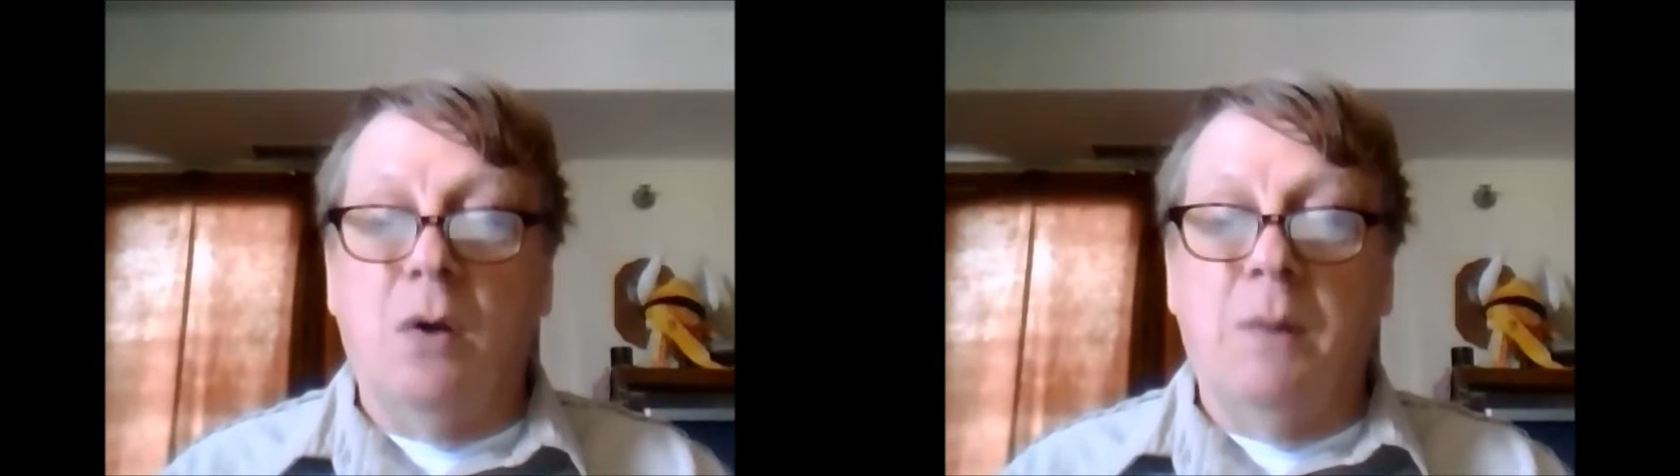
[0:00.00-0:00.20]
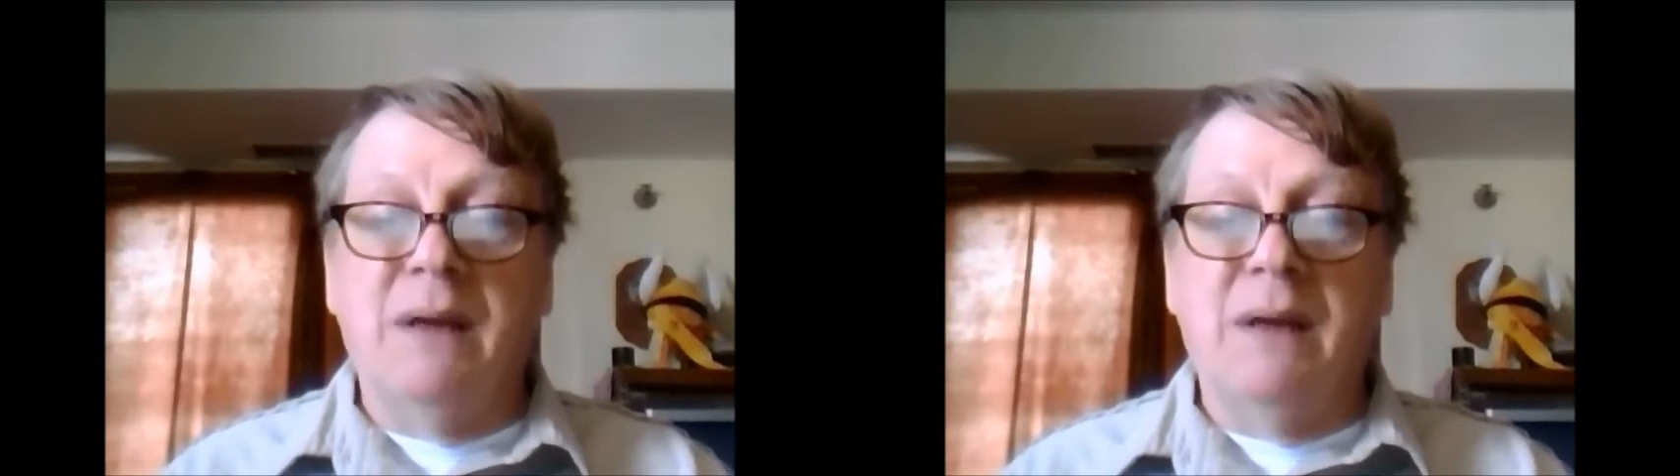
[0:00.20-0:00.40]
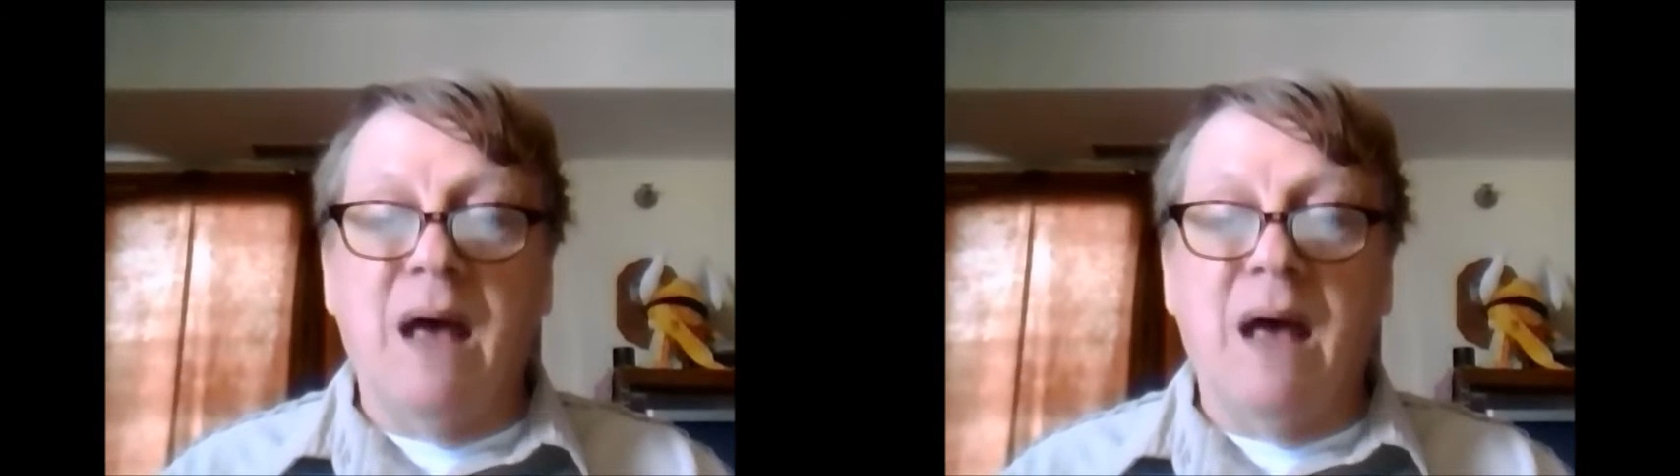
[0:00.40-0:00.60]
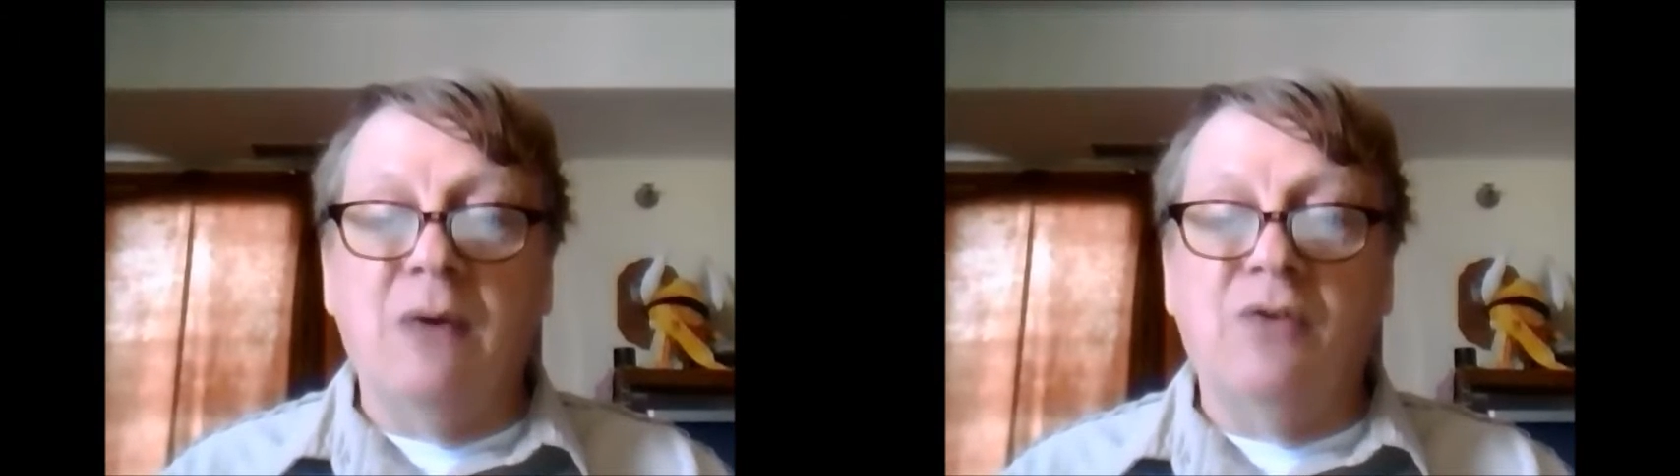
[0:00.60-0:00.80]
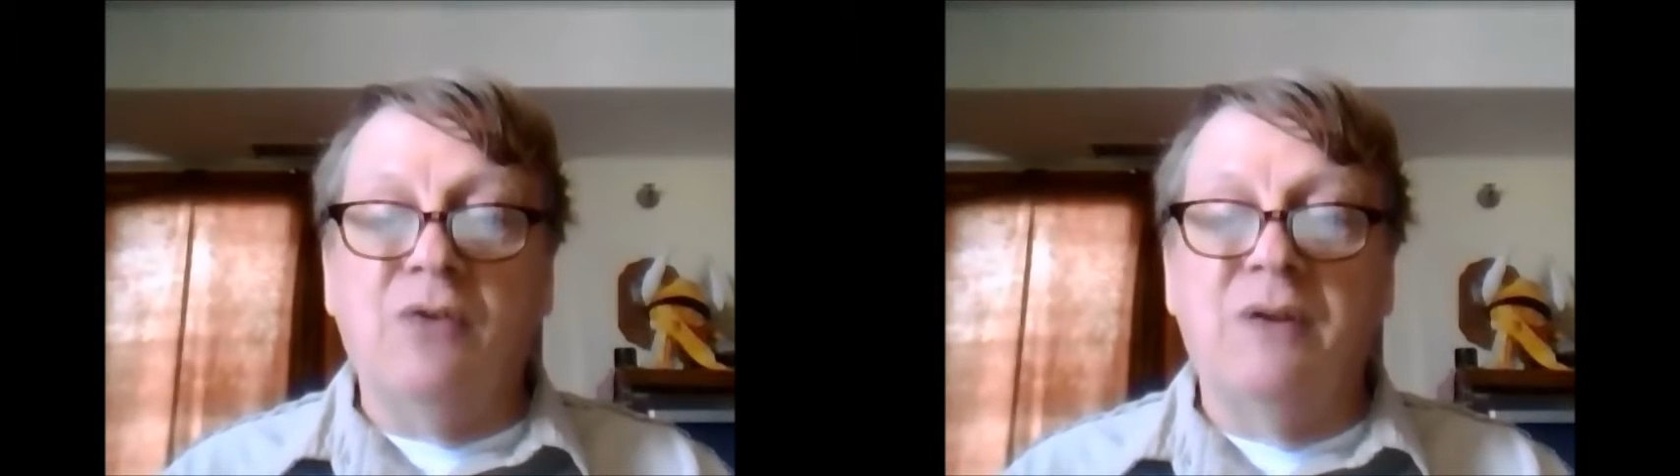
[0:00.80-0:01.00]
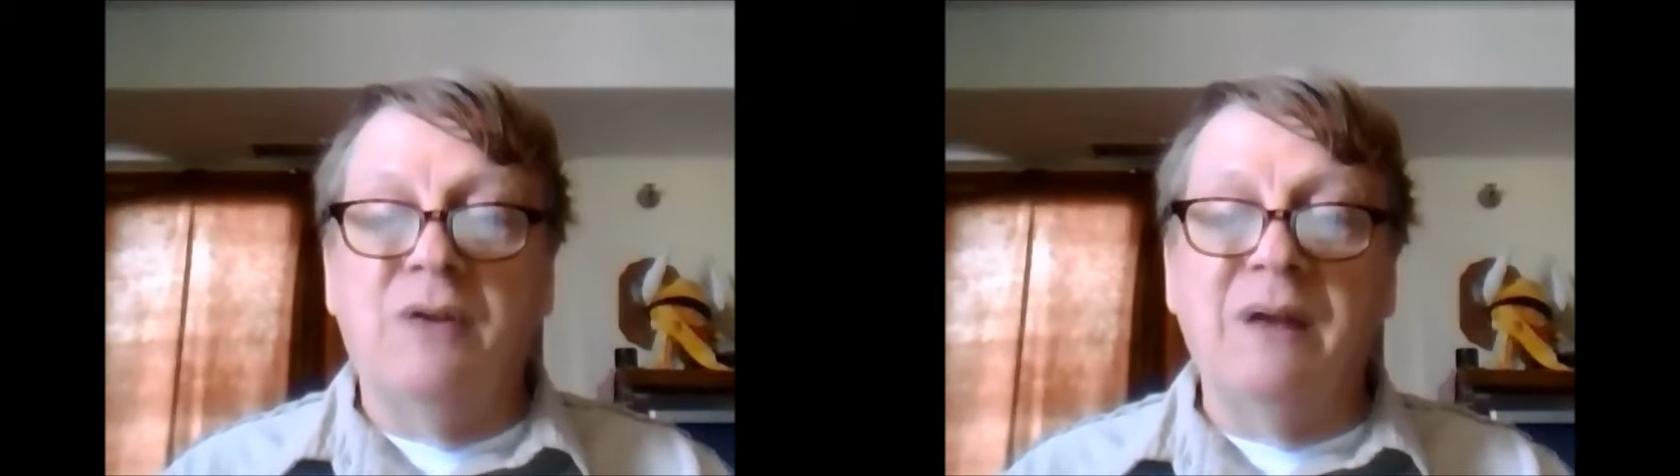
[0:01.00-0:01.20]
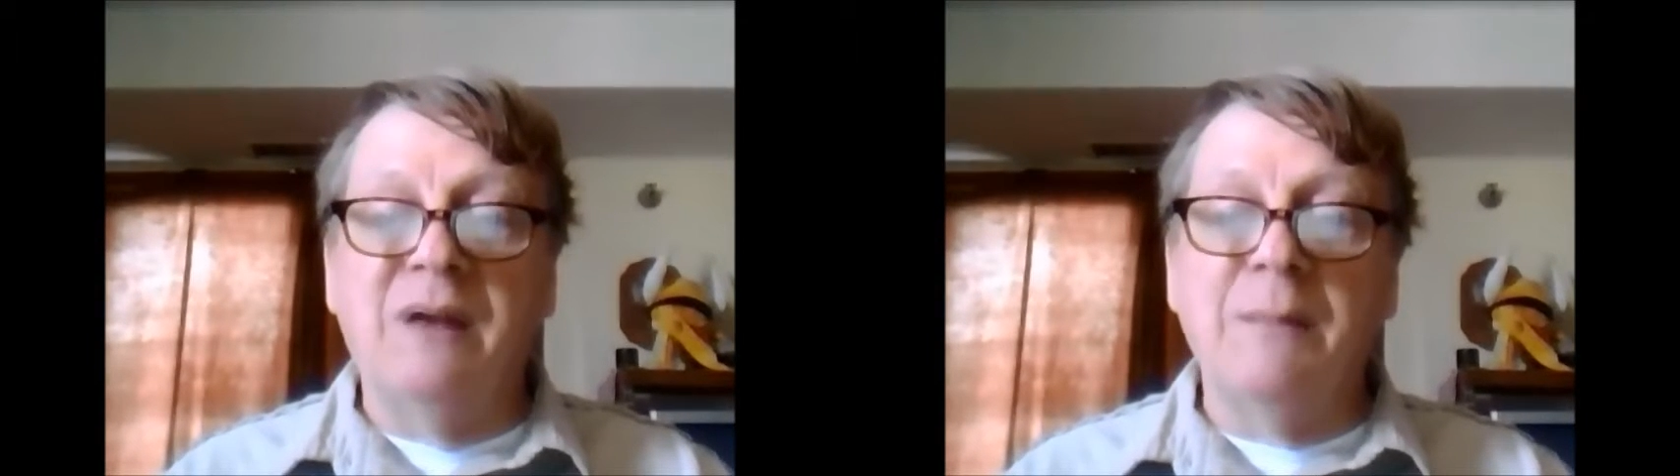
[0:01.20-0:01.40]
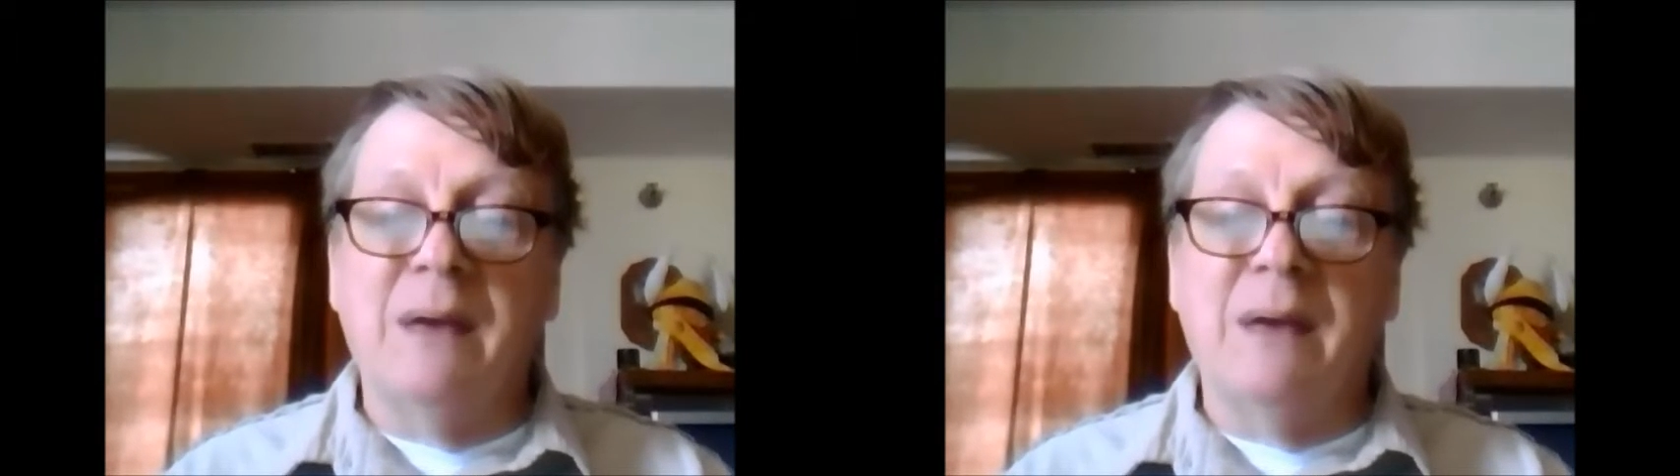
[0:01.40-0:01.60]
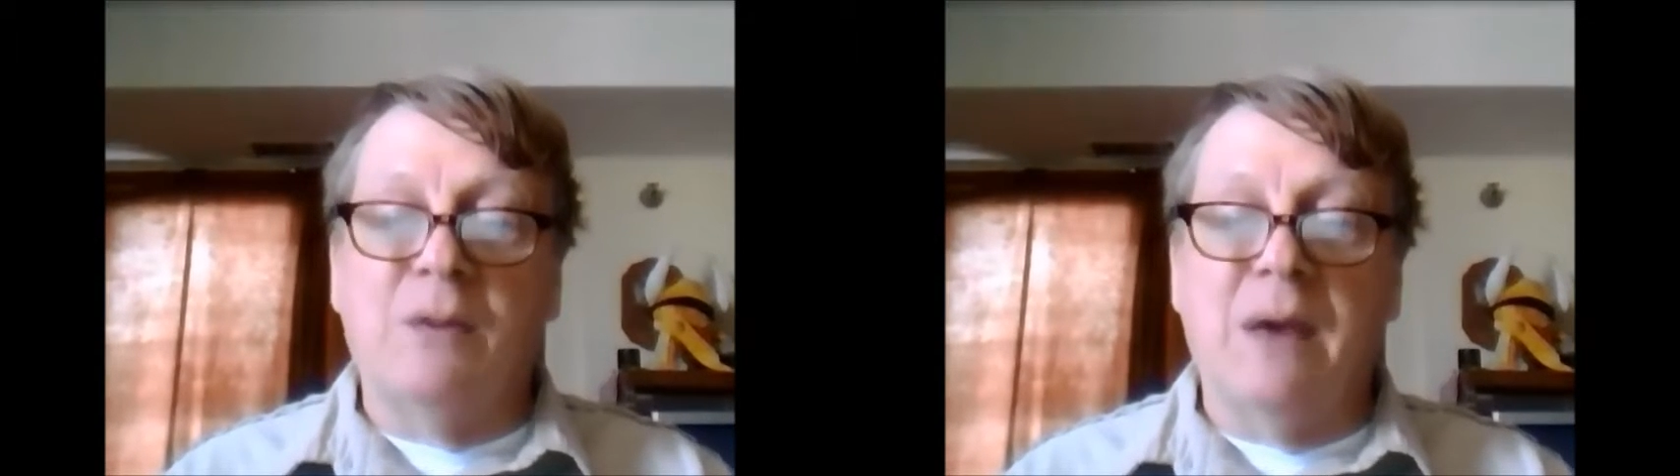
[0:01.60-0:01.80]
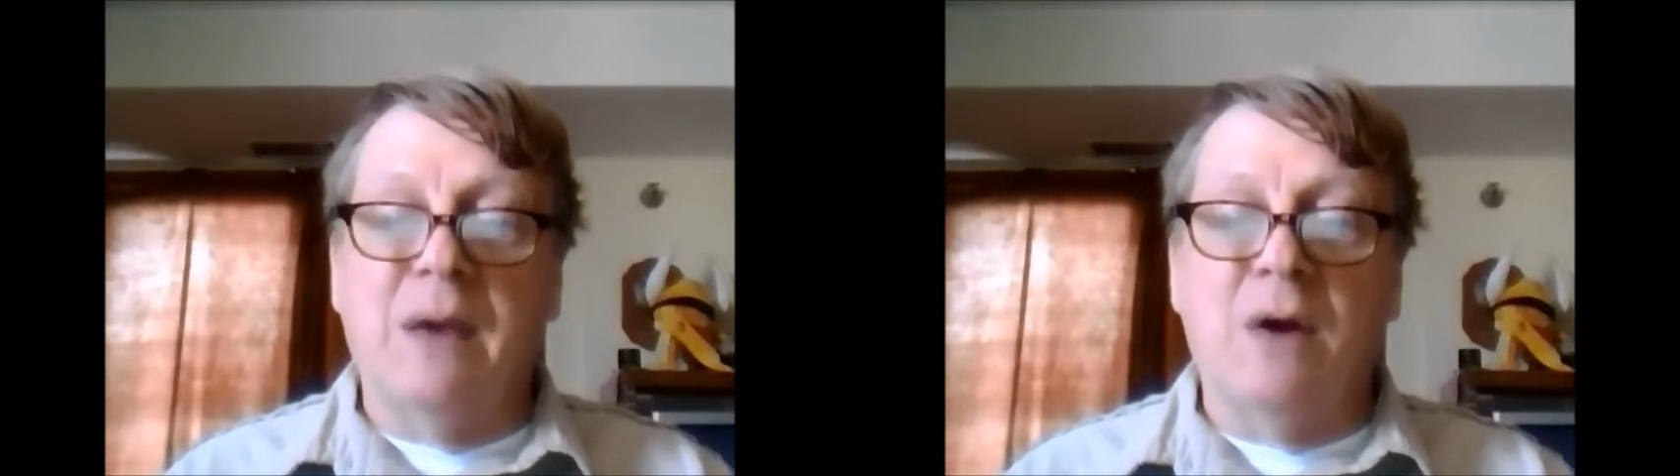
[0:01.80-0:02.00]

But Congress didn't make the right